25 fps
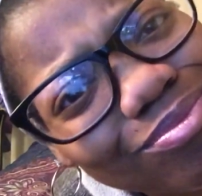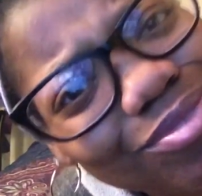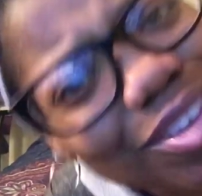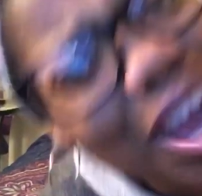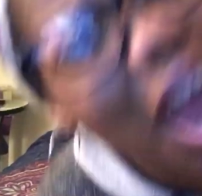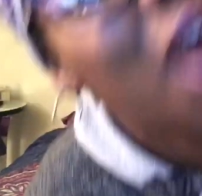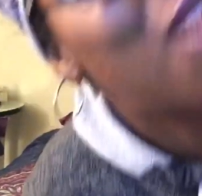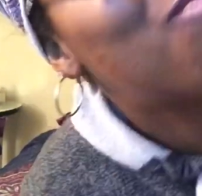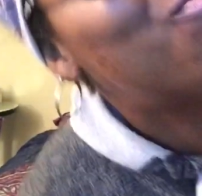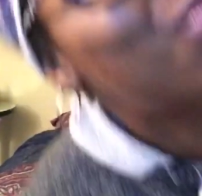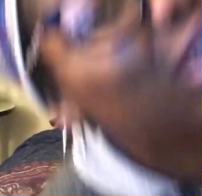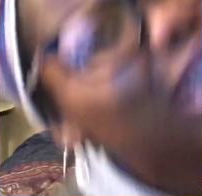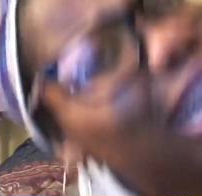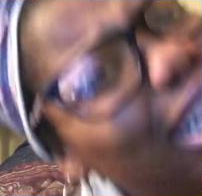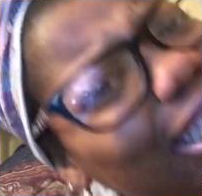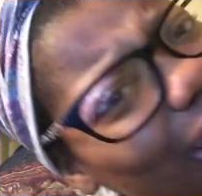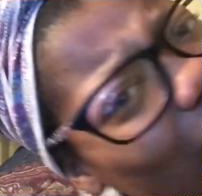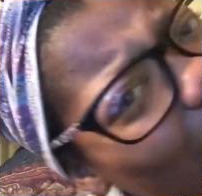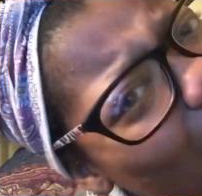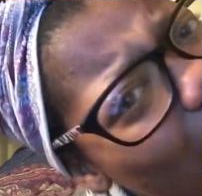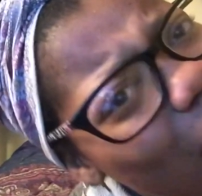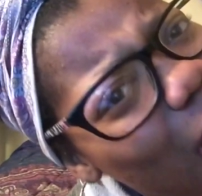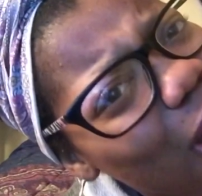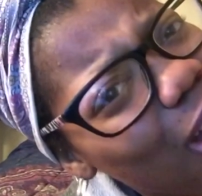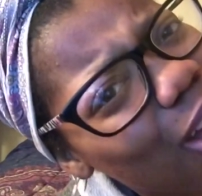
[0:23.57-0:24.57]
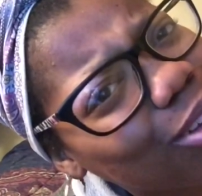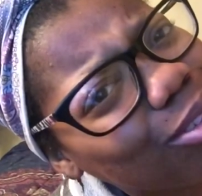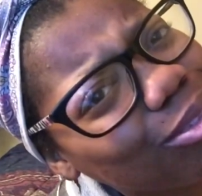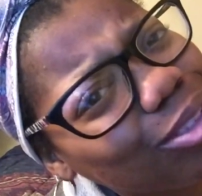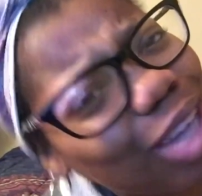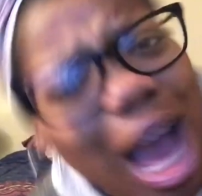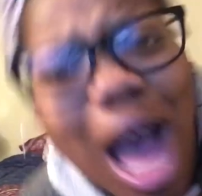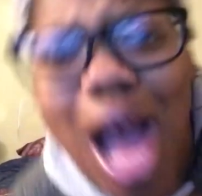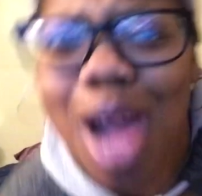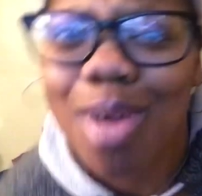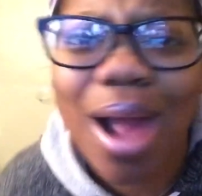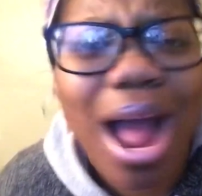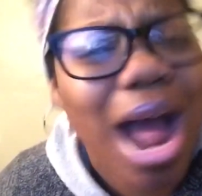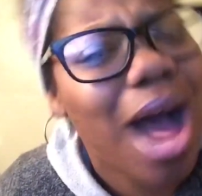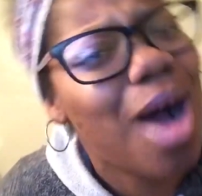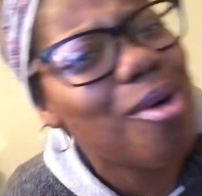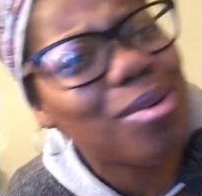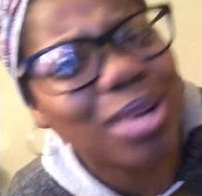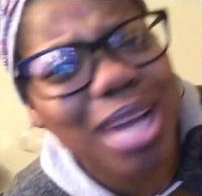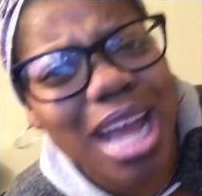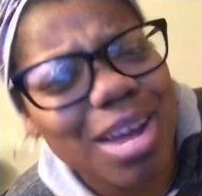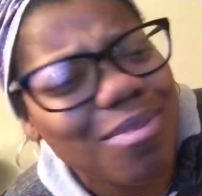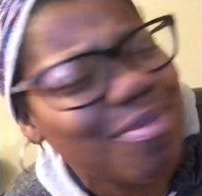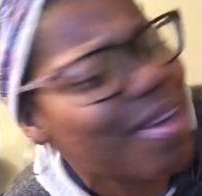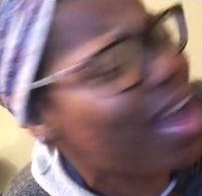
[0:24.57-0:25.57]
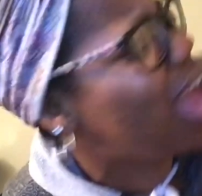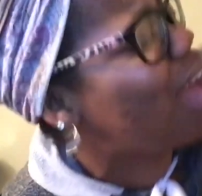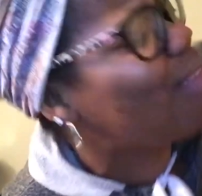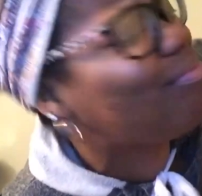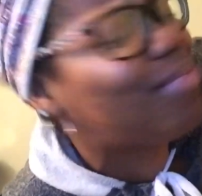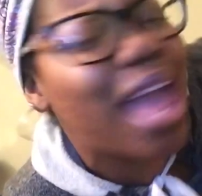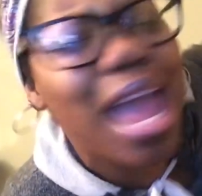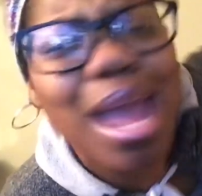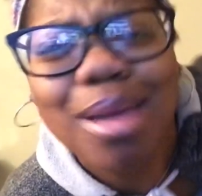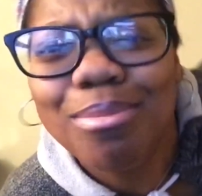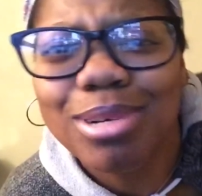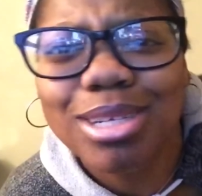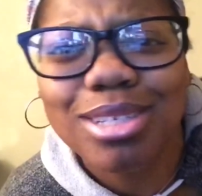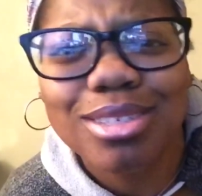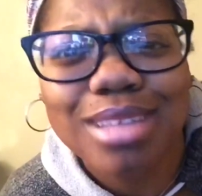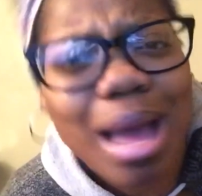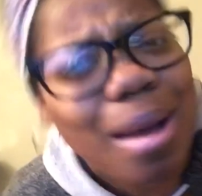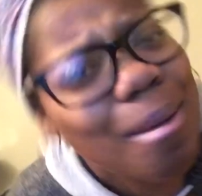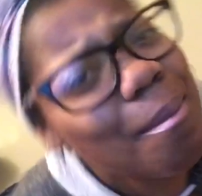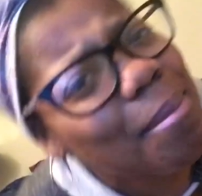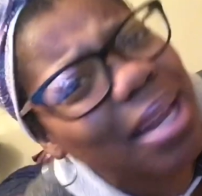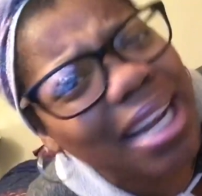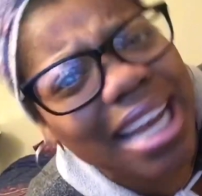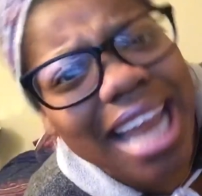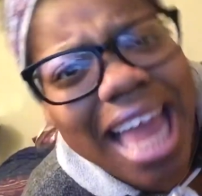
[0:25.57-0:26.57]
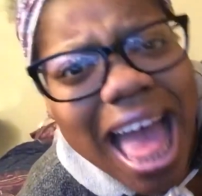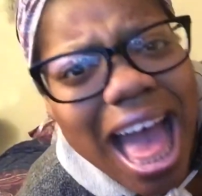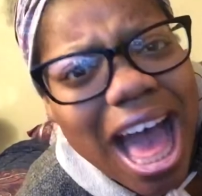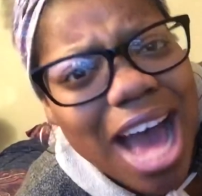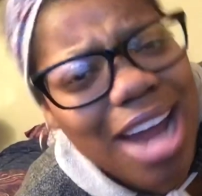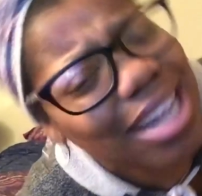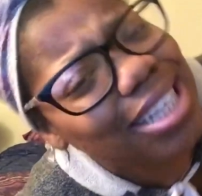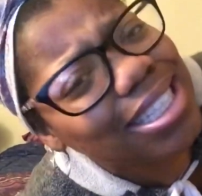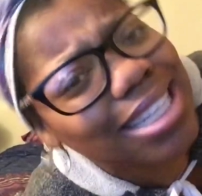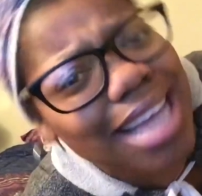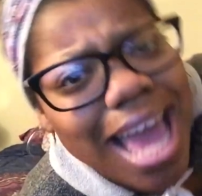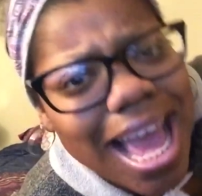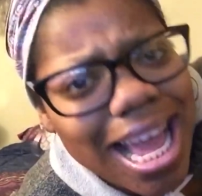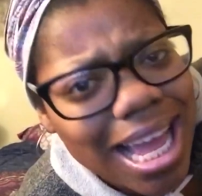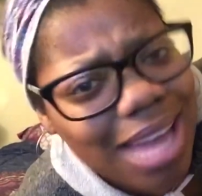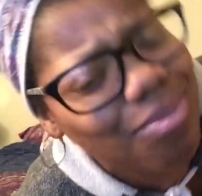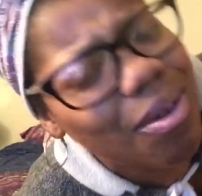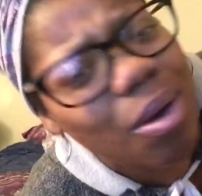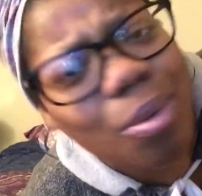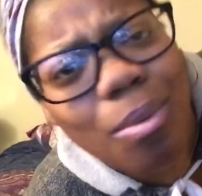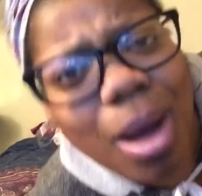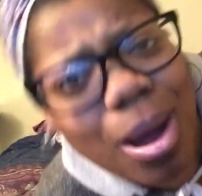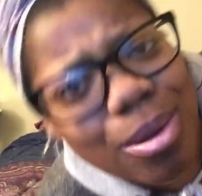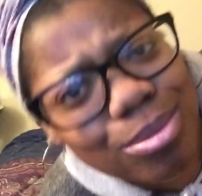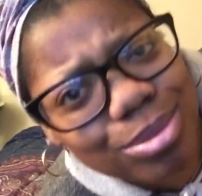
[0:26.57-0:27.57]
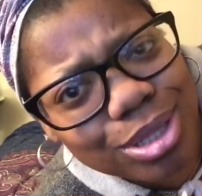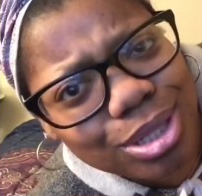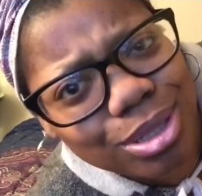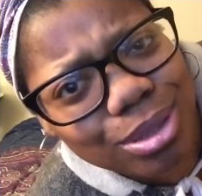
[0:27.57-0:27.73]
Y'all really thought? Y'all, I don't care if I have neighbors. I'll be loud as heck if I want